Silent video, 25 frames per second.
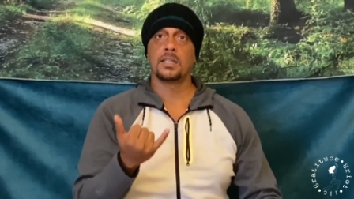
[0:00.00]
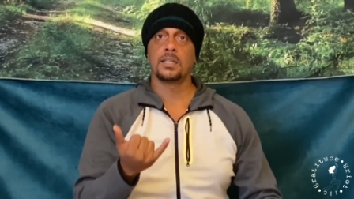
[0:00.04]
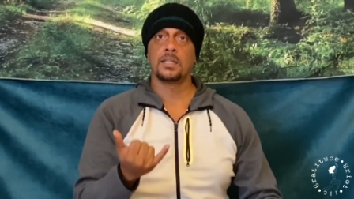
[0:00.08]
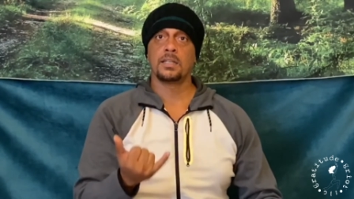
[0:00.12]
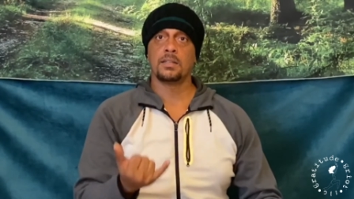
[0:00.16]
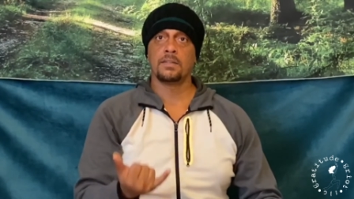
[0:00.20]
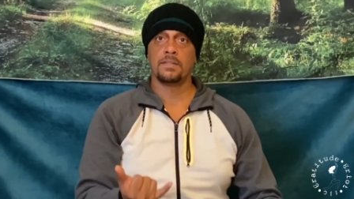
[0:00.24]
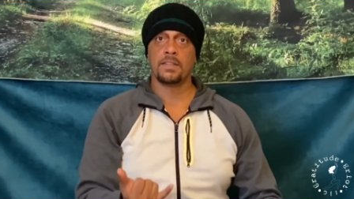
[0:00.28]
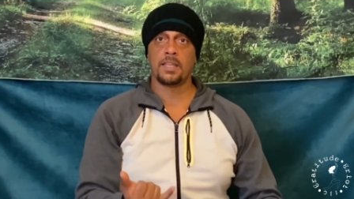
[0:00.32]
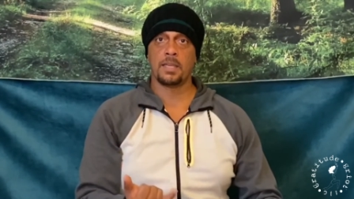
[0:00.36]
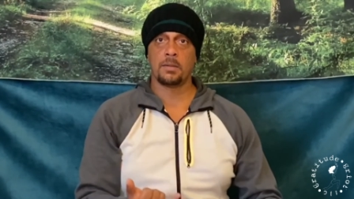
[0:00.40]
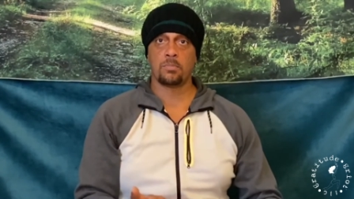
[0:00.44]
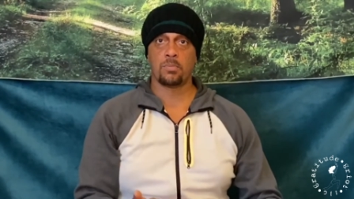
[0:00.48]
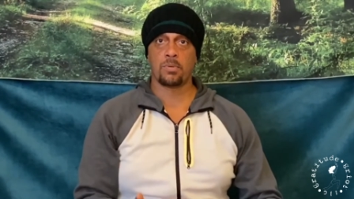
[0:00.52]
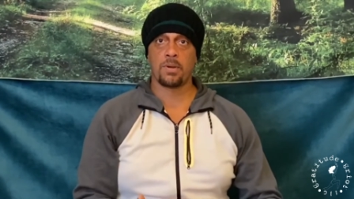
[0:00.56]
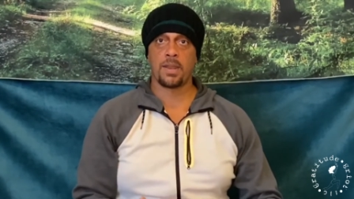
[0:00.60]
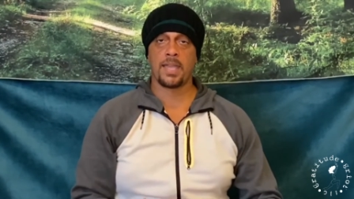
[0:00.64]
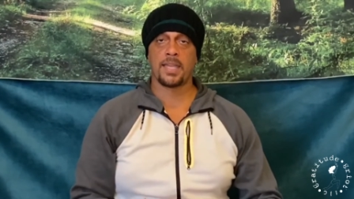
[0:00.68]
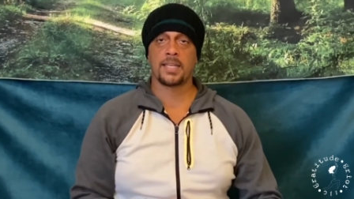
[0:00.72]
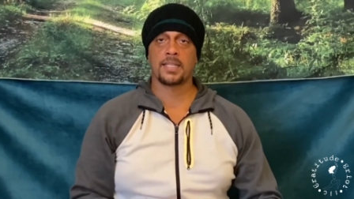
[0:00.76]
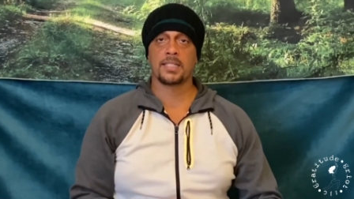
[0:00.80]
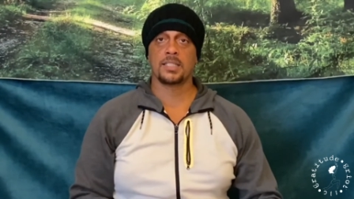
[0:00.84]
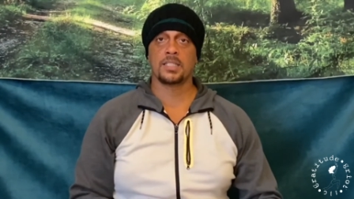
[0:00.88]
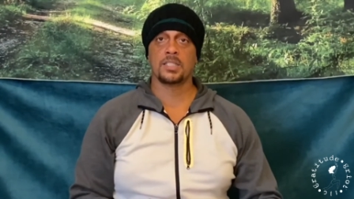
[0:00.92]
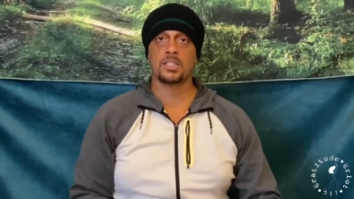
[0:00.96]
of that
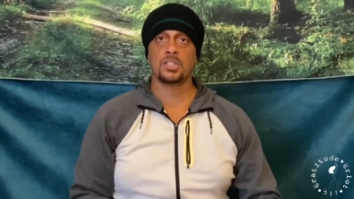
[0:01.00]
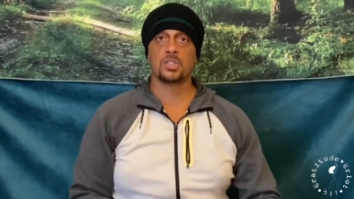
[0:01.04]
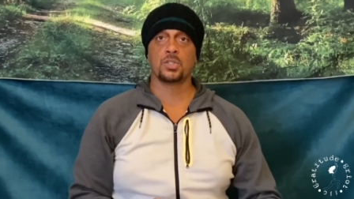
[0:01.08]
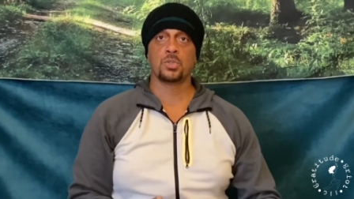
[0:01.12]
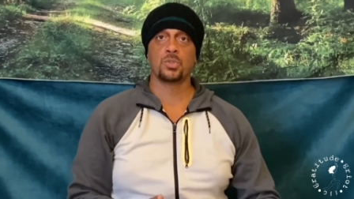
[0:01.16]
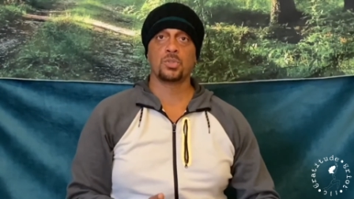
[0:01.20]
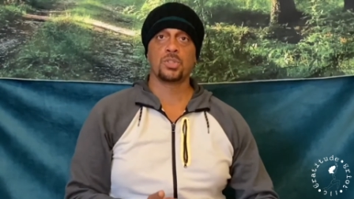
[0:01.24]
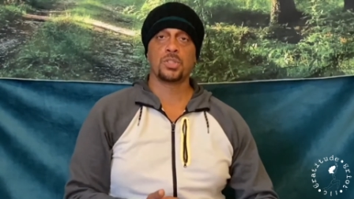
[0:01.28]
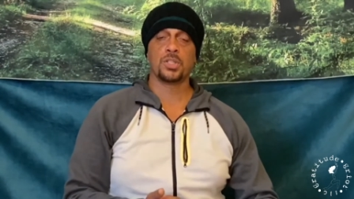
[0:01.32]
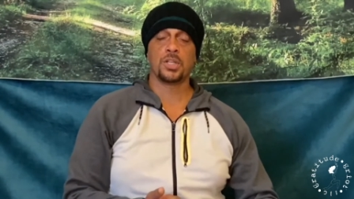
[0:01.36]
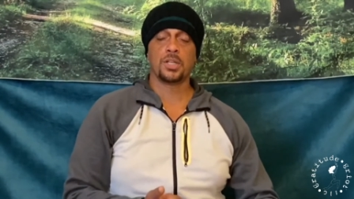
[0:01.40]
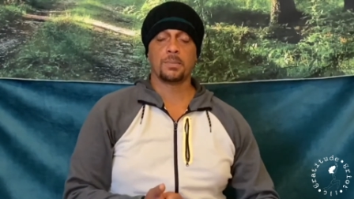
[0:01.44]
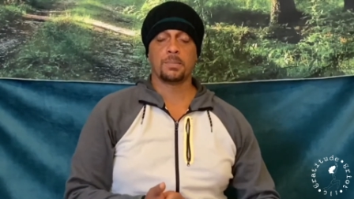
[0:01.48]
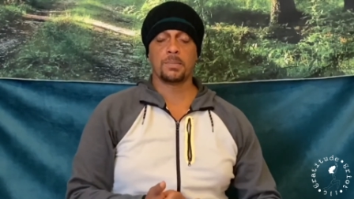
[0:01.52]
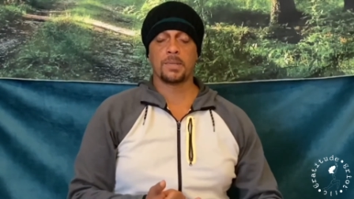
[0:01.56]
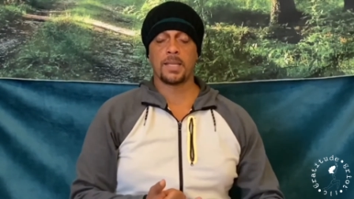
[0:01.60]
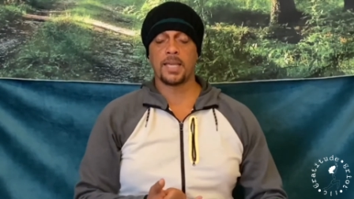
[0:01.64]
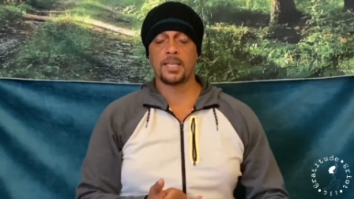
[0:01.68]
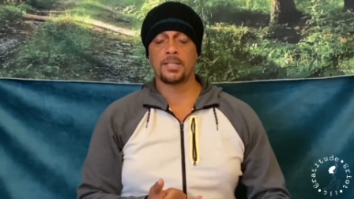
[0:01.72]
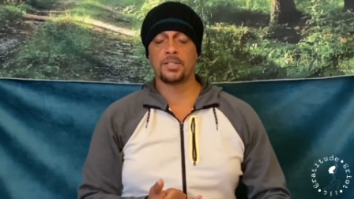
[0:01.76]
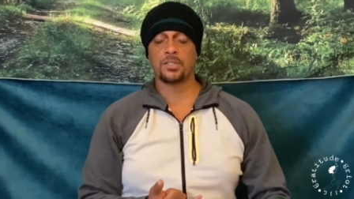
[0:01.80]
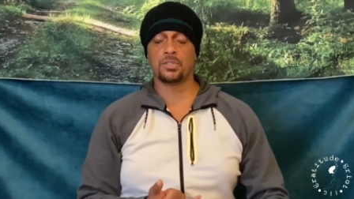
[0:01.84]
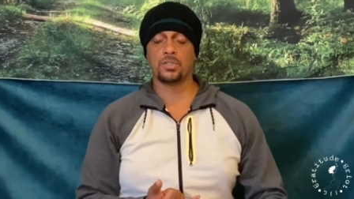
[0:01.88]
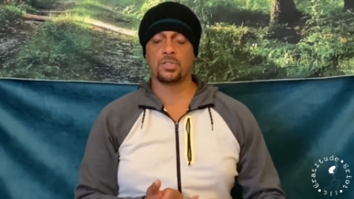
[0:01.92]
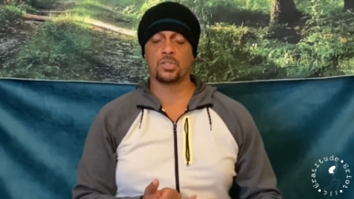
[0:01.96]
practice. So sit up
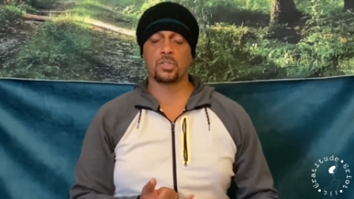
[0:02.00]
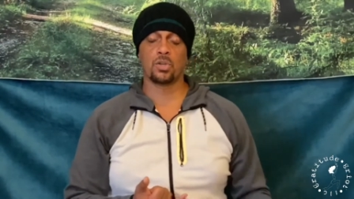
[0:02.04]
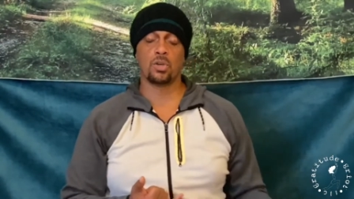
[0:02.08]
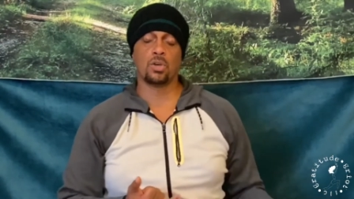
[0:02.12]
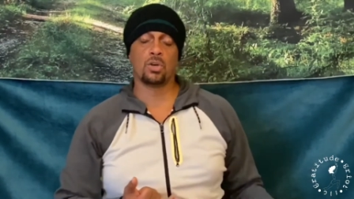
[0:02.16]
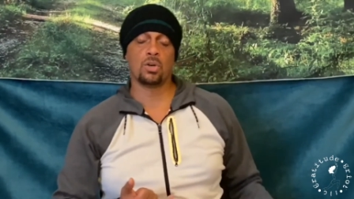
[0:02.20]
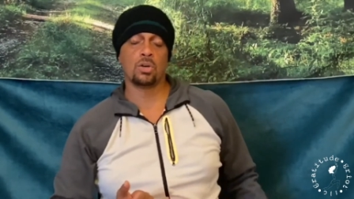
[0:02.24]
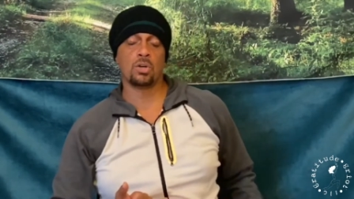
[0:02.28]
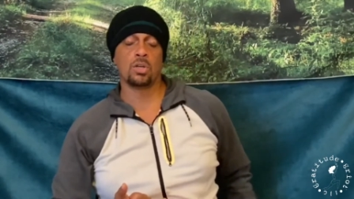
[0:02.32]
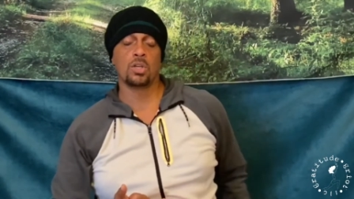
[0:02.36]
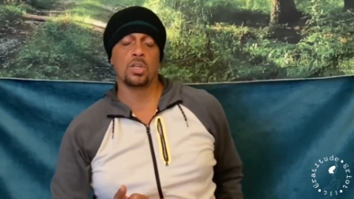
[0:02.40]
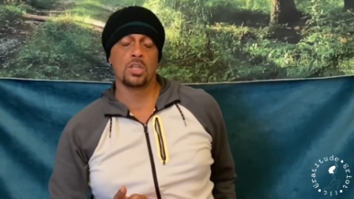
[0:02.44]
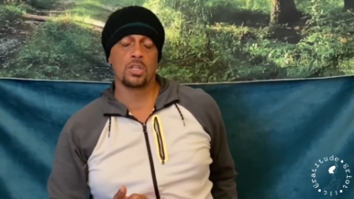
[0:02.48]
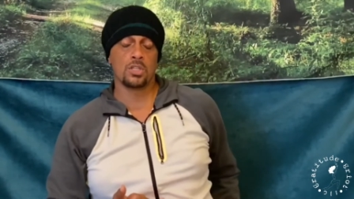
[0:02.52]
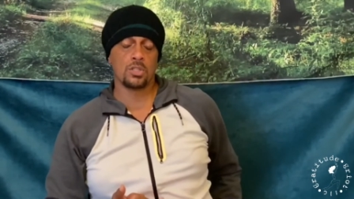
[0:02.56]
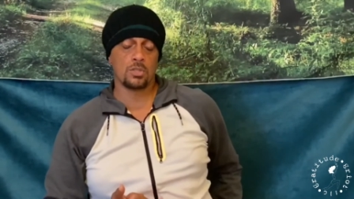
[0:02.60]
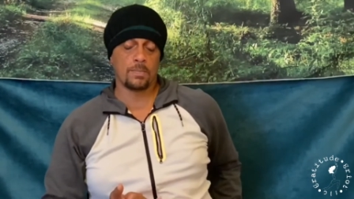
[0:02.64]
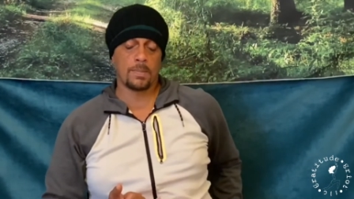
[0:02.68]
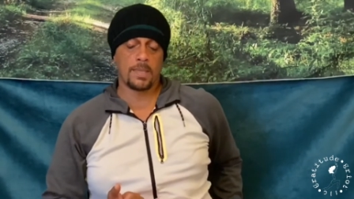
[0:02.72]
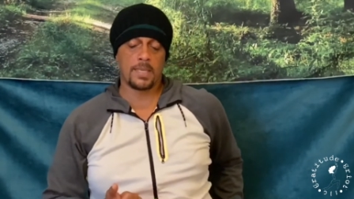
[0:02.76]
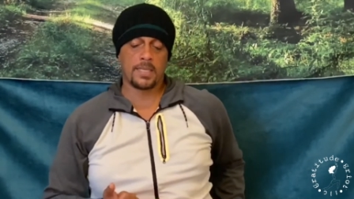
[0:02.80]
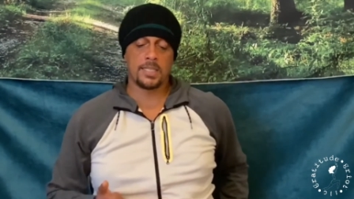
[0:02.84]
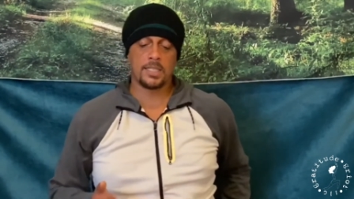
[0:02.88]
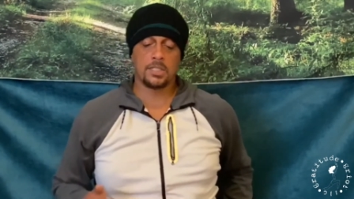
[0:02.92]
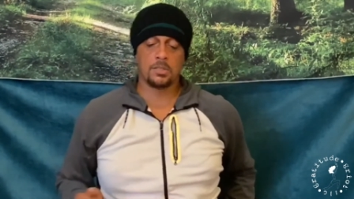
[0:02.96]
nice and tall. You
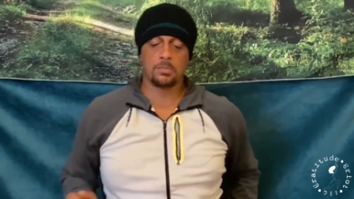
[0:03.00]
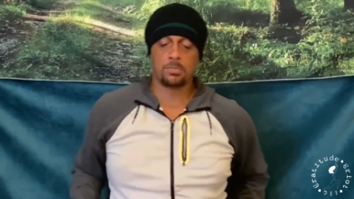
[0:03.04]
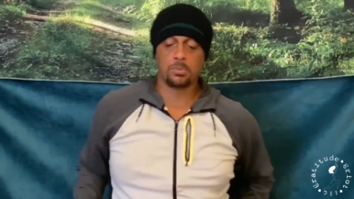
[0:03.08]
may need to